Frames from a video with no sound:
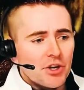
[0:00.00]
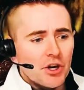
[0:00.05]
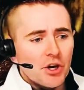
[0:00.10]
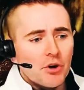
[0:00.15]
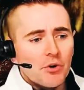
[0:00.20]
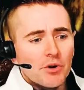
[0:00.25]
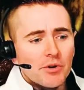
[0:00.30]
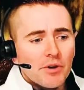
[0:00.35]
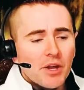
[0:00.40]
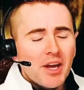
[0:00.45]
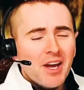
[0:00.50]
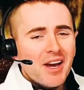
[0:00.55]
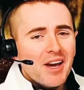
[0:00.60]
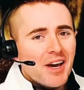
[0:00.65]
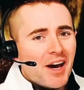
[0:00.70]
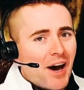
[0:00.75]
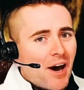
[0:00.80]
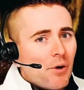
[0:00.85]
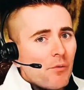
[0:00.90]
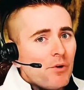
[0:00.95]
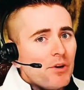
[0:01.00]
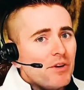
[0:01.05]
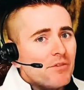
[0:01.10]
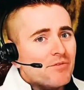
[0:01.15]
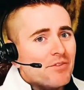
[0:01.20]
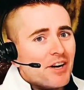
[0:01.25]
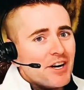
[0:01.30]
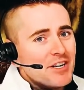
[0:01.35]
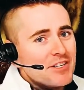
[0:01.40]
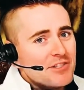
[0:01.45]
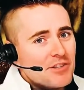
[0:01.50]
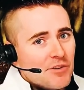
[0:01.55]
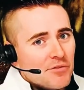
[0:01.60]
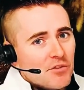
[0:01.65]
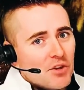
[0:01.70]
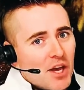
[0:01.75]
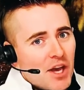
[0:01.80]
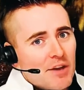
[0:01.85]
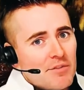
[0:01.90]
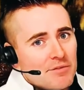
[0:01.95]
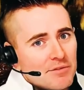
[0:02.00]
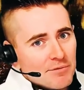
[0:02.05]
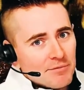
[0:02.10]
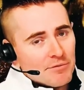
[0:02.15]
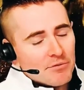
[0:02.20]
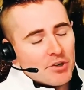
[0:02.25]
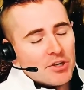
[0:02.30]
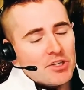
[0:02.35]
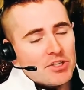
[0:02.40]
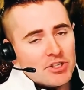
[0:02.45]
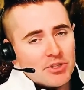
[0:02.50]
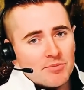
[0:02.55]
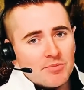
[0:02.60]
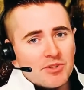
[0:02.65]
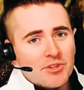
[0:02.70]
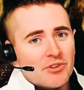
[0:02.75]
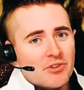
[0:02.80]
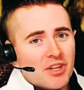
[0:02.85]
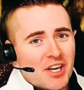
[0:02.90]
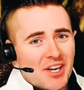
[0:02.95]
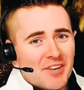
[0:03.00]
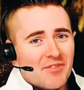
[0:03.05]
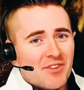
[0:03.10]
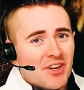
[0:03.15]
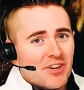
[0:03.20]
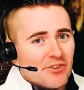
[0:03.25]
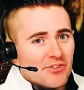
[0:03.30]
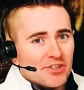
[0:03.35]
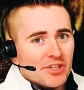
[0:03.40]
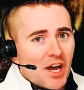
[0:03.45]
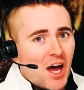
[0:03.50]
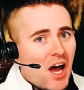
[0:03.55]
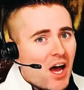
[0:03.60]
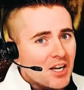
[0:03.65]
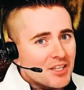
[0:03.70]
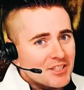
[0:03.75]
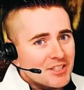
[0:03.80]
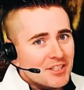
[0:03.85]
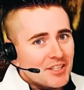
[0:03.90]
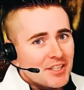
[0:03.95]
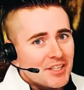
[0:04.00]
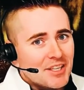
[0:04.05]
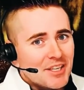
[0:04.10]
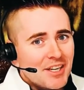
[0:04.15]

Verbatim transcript: And I would advise you, if you have some friendships in your life that are toxic,